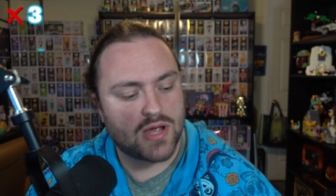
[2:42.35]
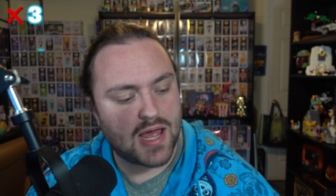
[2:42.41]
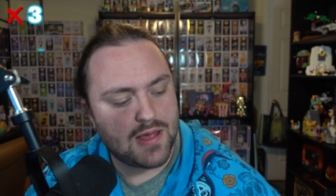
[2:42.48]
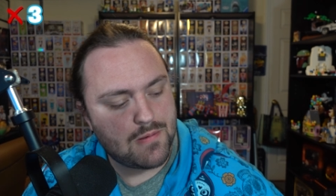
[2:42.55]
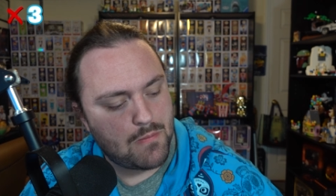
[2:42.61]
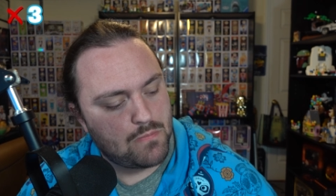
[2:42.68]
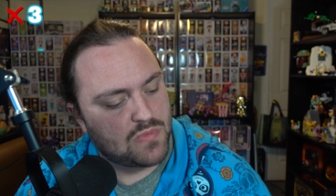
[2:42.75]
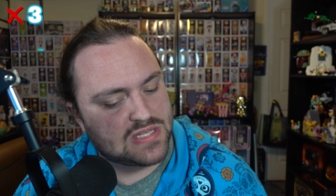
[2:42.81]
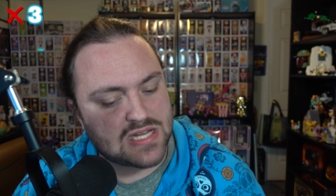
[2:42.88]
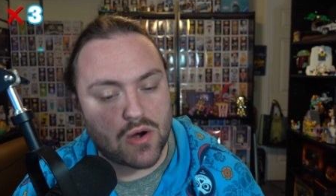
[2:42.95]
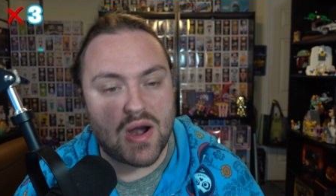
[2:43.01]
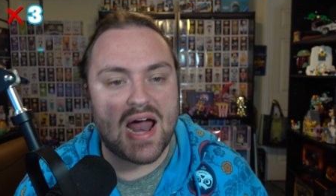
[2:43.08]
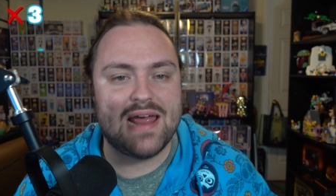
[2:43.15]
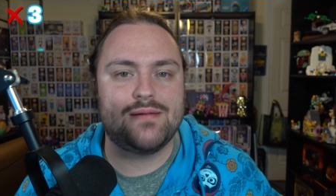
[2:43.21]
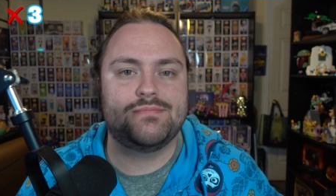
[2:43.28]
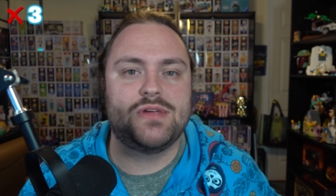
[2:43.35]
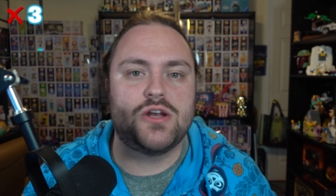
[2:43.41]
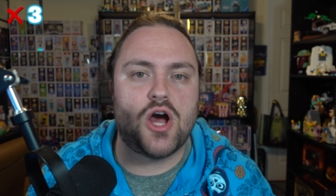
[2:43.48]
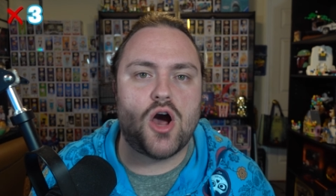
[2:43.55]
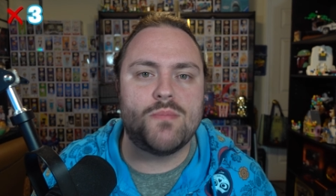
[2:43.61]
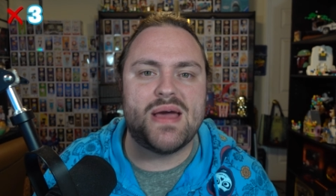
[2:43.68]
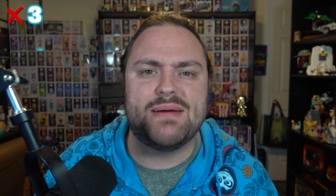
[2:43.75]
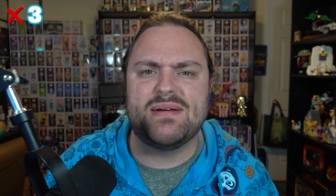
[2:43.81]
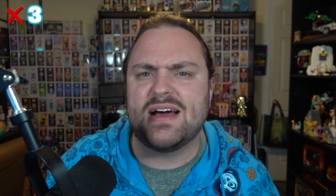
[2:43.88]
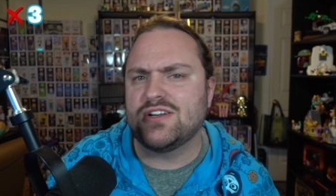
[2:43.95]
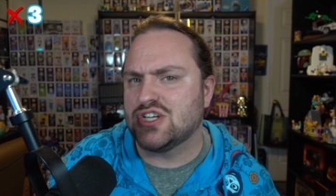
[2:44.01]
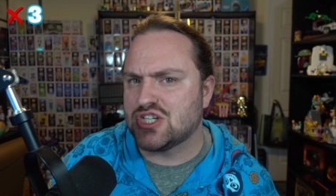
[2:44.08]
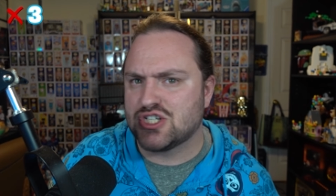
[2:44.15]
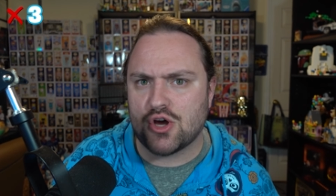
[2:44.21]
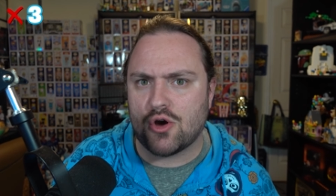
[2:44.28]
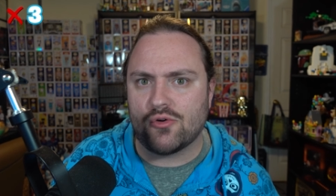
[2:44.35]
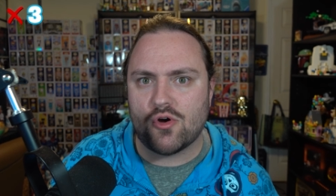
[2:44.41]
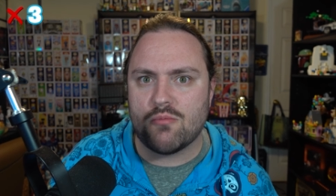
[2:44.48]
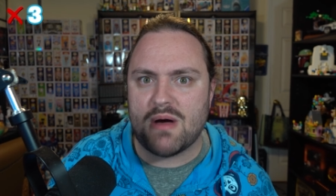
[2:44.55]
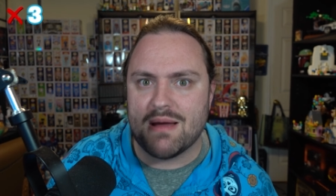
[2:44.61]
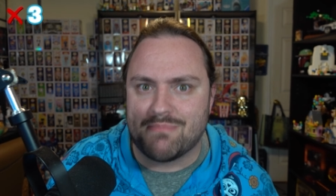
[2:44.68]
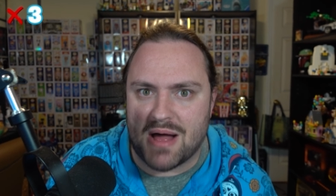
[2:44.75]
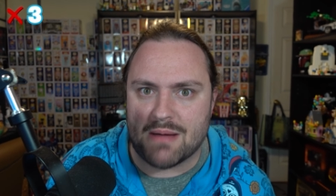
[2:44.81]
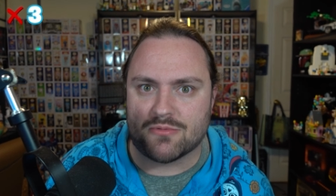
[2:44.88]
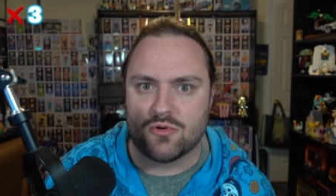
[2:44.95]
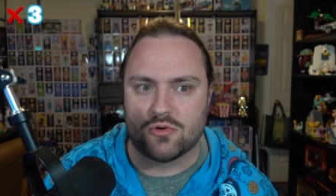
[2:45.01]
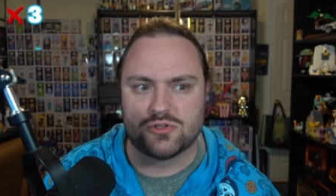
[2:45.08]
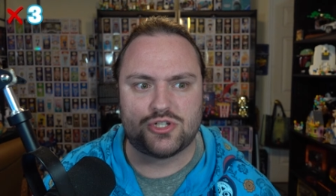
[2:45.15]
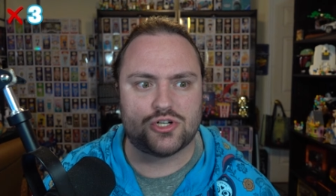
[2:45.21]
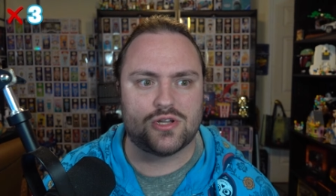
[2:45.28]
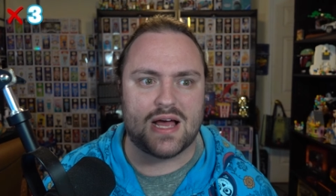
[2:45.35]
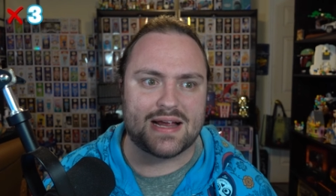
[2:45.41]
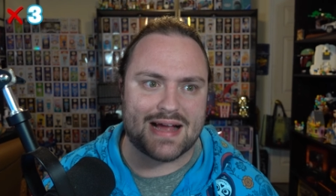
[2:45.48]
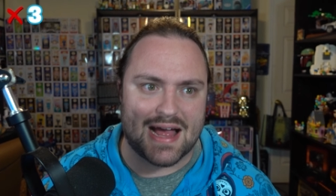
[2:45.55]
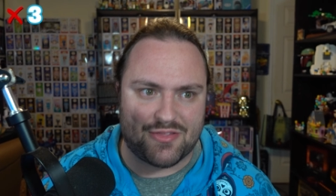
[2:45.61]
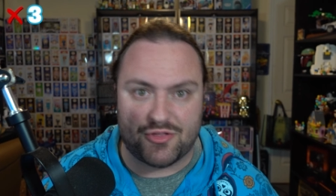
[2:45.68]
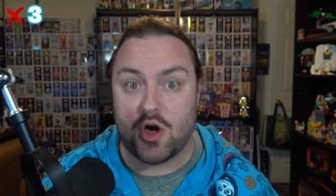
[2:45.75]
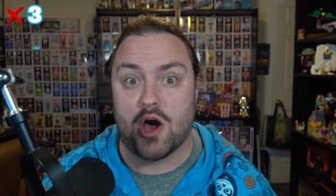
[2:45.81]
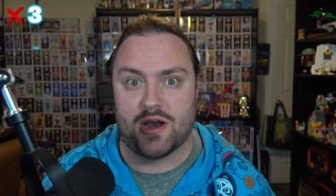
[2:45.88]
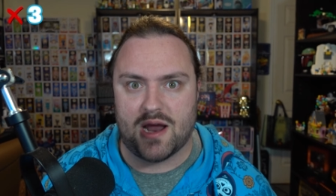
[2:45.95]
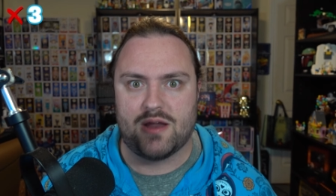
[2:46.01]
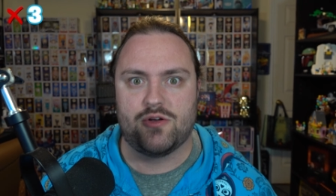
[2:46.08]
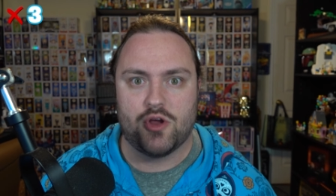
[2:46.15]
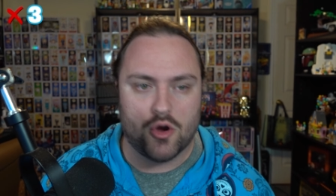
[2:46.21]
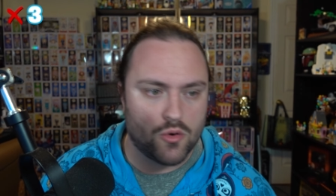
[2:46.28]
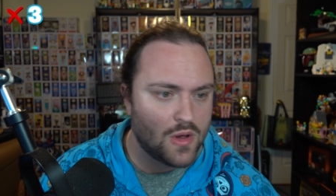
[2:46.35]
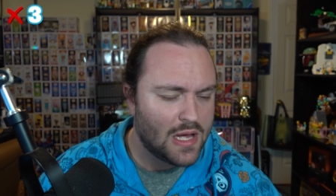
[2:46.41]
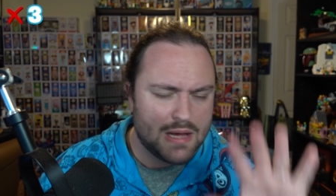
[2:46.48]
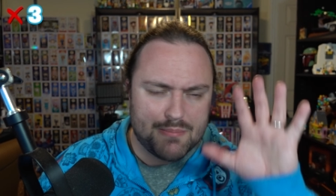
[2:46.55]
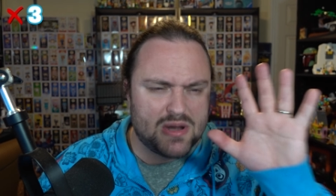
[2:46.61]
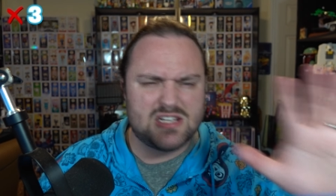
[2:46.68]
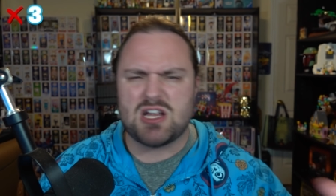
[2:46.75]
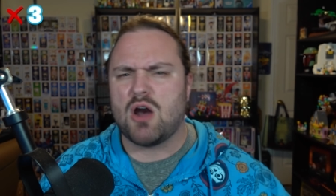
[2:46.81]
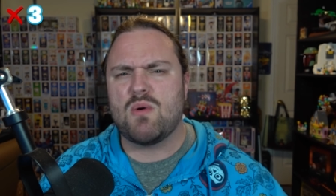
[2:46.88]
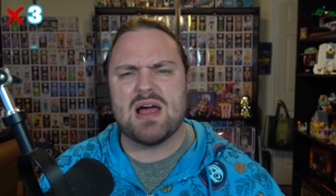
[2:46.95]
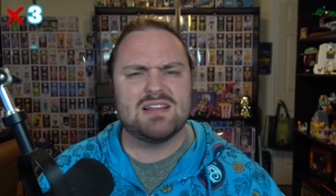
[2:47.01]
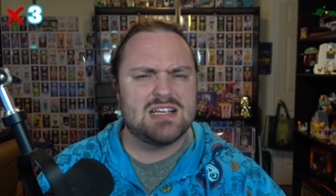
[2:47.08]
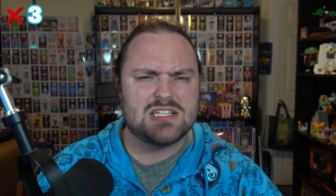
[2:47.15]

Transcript: It's okay. It's all right. You know, maybe I just don't know my pop culture like I thought I knew. But it's all right.